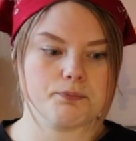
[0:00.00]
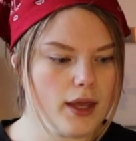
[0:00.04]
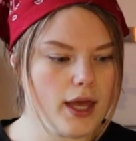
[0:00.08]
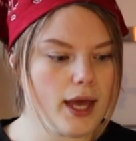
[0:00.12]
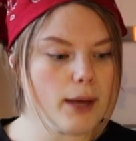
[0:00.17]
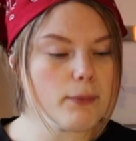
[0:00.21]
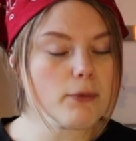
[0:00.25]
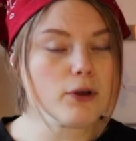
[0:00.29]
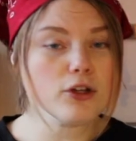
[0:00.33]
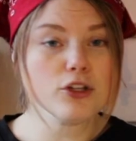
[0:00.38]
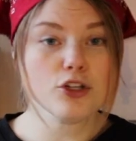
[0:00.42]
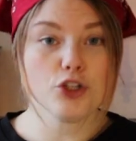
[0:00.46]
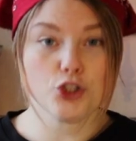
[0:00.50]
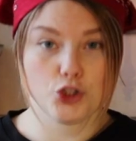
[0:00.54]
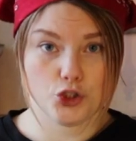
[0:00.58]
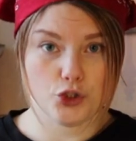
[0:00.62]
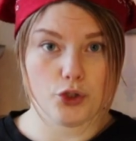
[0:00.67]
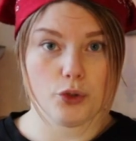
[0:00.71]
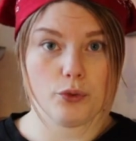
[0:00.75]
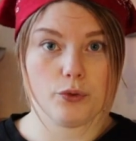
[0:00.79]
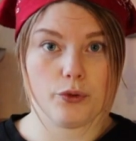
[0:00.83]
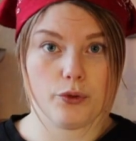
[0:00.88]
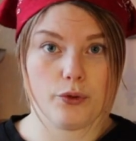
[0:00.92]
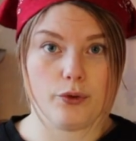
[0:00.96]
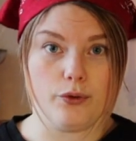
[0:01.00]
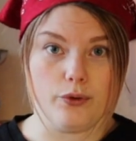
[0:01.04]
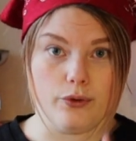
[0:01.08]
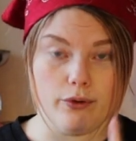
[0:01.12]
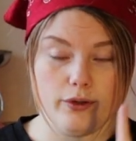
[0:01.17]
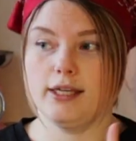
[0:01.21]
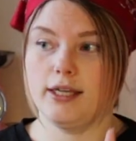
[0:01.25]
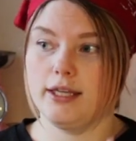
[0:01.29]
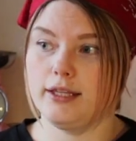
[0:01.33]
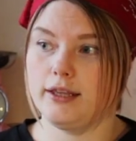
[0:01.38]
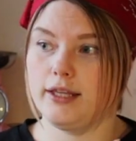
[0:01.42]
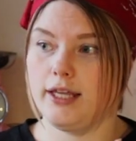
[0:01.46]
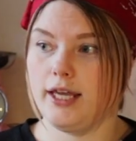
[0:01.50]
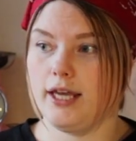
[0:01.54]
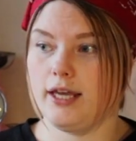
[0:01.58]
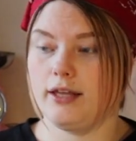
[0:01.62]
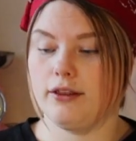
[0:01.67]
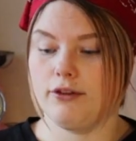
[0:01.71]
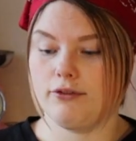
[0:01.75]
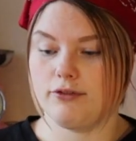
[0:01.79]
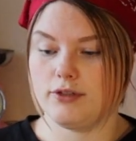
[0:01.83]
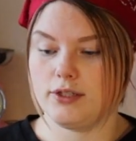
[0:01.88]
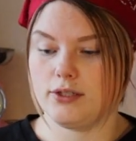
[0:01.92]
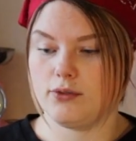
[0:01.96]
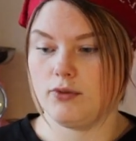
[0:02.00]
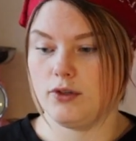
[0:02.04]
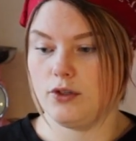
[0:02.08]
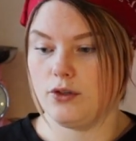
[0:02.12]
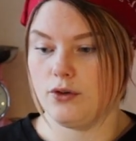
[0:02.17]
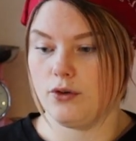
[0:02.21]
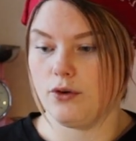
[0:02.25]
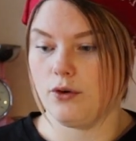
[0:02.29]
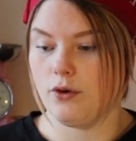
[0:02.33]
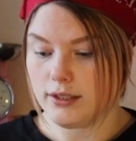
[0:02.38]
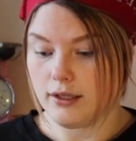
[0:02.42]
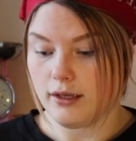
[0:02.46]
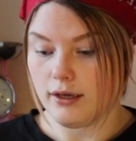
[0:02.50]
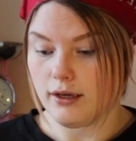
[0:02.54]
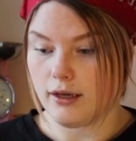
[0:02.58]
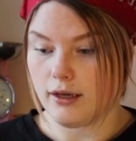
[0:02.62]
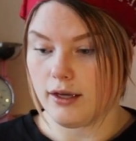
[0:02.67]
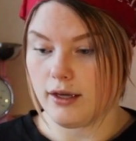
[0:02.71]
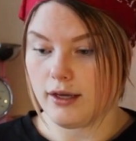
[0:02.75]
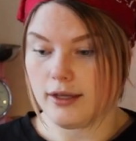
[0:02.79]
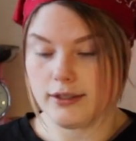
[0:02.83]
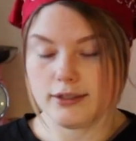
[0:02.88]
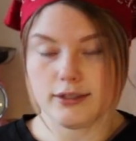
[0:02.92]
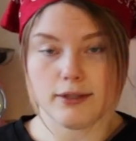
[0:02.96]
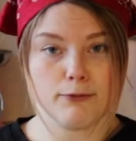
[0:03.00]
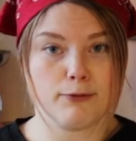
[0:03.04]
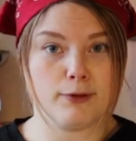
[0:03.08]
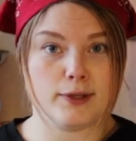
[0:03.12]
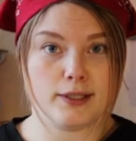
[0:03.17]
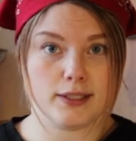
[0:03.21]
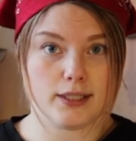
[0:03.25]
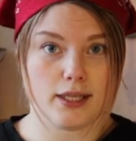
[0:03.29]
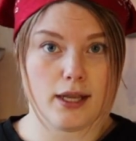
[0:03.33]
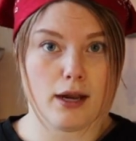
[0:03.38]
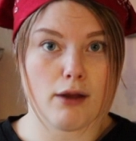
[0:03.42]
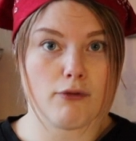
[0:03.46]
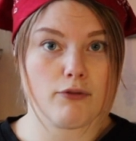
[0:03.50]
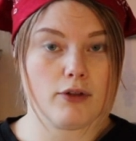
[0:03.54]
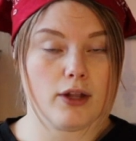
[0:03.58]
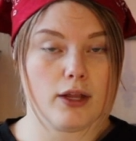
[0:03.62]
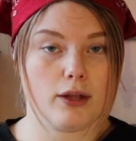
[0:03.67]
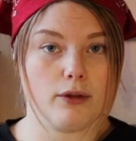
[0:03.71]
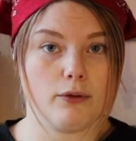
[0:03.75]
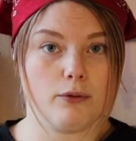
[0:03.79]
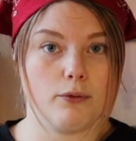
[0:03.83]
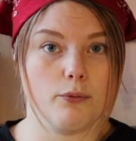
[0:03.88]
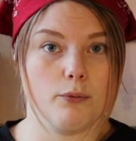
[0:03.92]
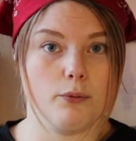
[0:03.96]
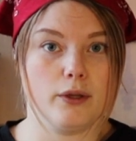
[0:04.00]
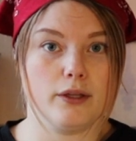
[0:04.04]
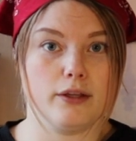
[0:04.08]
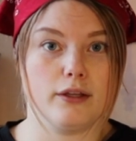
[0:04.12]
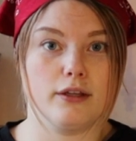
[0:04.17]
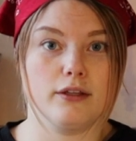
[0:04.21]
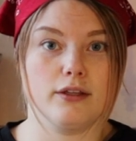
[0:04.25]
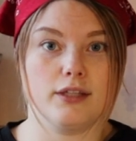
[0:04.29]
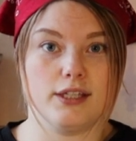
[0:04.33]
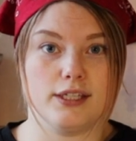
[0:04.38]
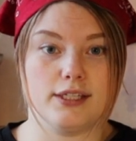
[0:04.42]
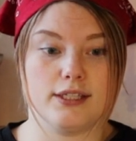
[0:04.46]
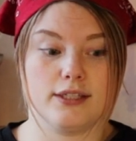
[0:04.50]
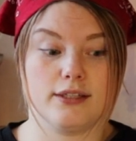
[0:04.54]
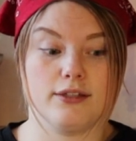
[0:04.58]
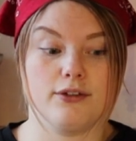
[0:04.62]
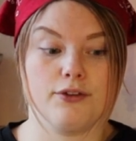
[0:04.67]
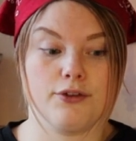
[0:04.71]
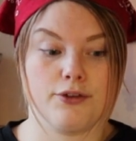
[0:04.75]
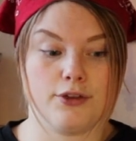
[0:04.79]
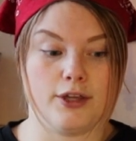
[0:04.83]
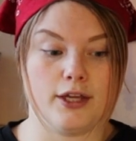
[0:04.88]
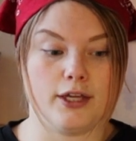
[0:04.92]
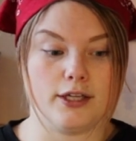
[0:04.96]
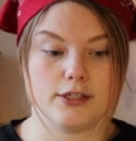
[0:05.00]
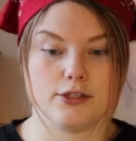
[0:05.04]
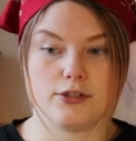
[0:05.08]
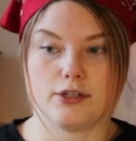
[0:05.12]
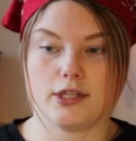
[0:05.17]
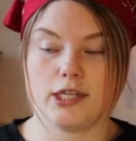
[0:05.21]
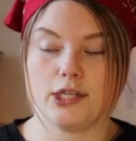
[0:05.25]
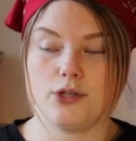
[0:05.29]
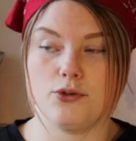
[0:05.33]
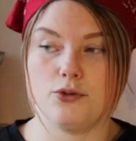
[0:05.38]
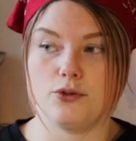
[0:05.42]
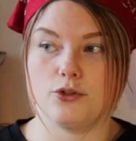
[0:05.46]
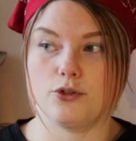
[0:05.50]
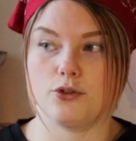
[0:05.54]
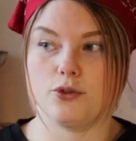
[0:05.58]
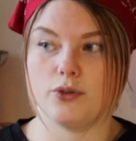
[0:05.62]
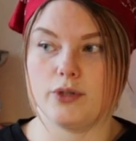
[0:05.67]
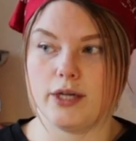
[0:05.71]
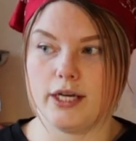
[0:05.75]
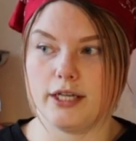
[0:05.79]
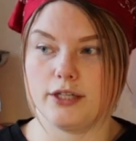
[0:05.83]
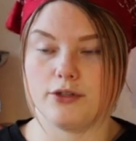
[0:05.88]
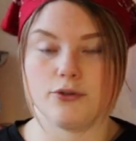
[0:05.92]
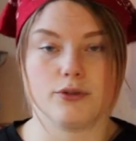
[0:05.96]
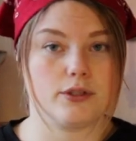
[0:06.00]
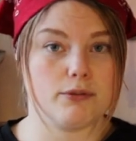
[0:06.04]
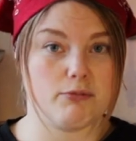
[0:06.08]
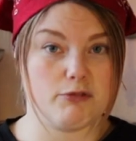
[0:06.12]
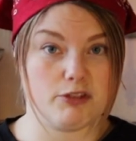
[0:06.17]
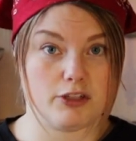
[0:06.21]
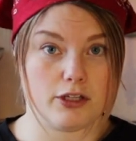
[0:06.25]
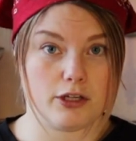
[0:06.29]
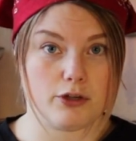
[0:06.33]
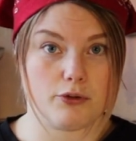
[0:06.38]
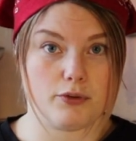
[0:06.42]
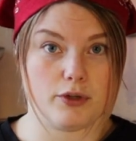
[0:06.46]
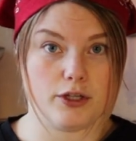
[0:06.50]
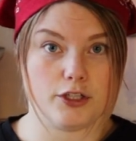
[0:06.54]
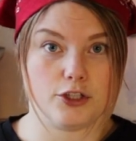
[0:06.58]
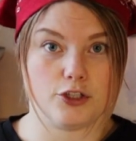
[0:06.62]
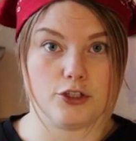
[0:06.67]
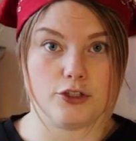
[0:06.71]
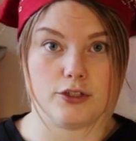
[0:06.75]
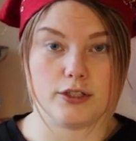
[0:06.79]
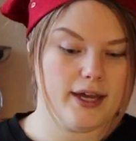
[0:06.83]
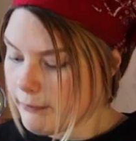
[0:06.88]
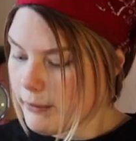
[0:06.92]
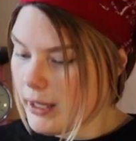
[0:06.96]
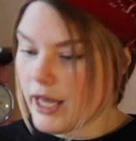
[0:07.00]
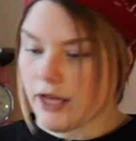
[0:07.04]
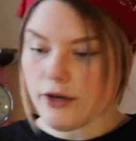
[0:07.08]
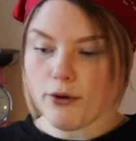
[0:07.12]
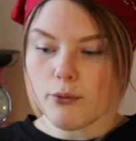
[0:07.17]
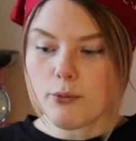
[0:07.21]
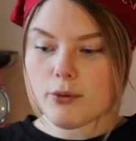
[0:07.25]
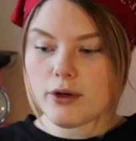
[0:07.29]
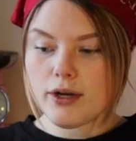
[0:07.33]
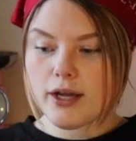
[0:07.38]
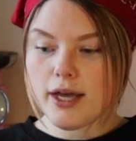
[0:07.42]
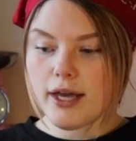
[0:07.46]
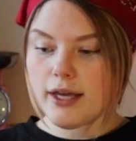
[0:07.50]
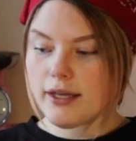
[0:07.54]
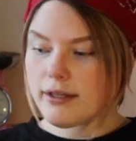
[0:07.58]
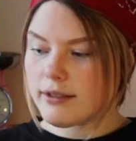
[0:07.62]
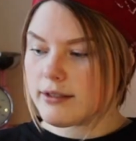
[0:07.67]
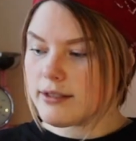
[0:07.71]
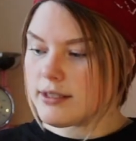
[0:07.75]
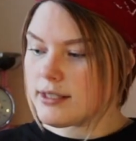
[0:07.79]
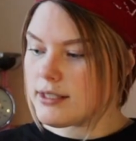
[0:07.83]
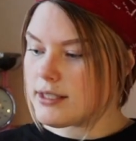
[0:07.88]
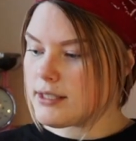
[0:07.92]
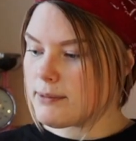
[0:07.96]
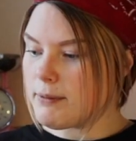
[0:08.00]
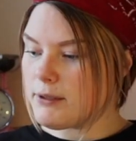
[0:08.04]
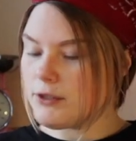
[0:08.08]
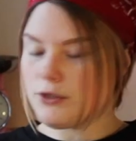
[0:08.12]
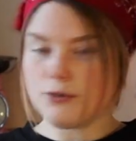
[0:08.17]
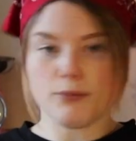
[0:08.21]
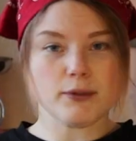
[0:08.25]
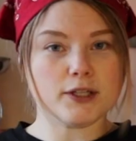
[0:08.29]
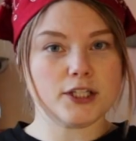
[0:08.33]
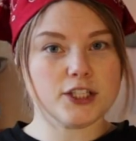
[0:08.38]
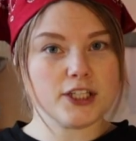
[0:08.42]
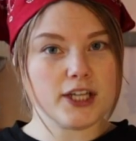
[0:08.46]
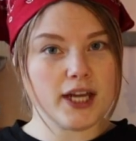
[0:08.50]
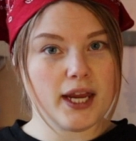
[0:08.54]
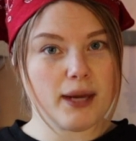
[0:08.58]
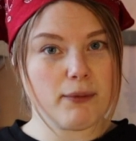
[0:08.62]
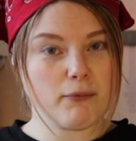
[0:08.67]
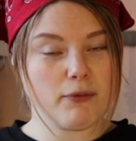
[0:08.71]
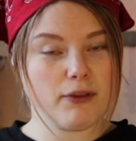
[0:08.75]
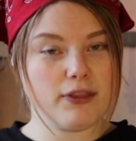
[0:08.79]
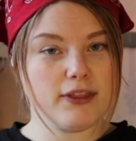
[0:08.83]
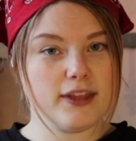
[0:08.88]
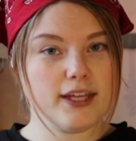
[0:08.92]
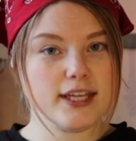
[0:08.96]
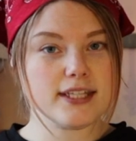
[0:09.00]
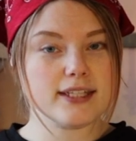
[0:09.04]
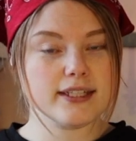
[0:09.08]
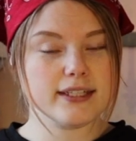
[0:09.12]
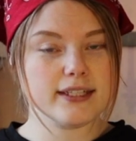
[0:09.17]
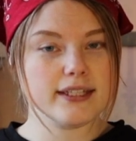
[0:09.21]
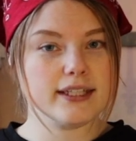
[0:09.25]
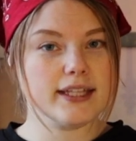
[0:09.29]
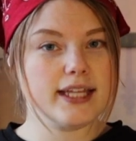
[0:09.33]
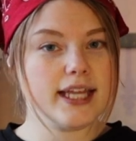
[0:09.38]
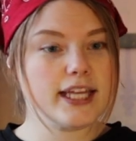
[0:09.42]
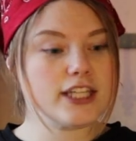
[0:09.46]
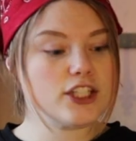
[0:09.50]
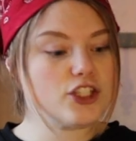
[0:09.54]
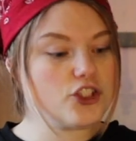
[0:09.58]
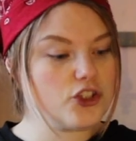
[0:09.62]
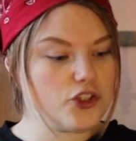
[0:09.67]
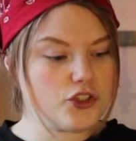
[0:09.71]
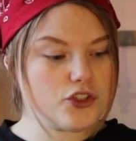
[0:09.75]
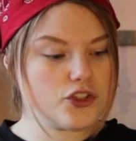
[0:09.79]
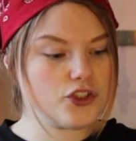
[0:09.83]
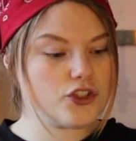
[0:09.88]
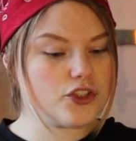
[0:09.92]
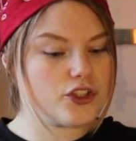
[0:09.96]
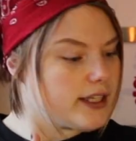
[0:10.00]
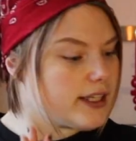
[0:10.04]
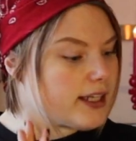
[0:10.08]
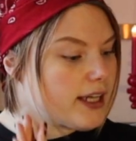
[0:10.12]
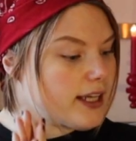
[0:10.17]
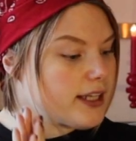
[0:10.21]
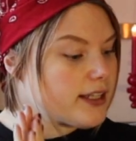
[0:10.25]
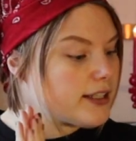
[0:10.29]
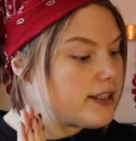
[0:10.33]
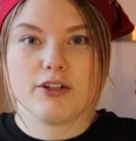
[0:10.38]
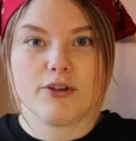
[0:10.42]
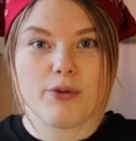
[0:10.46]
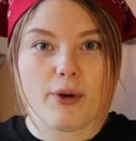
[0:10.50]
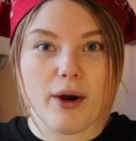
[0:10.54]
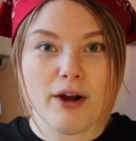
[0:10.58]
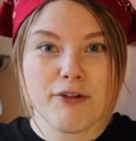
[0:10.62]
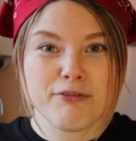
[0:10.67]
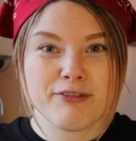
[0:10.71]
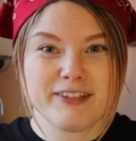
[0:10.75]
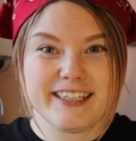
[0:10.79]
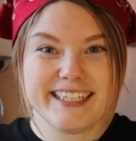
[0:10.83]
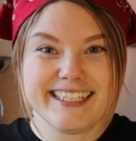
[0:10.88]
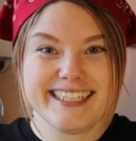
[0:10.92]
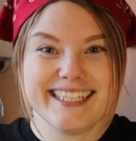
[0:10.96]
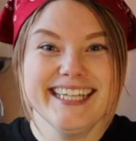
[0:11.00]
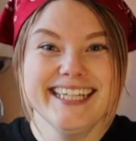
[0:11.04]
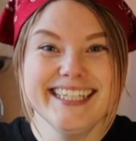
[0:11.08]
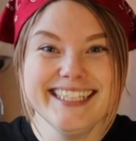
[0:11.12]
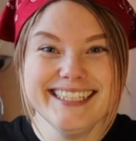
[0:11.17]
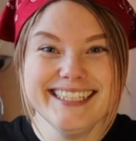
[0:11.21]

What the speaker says: I'm gonna show you in the end of this video some things that I've done with these things to create Christmas decorations. I don't wanna spend too much time on this. Let's just get crafting.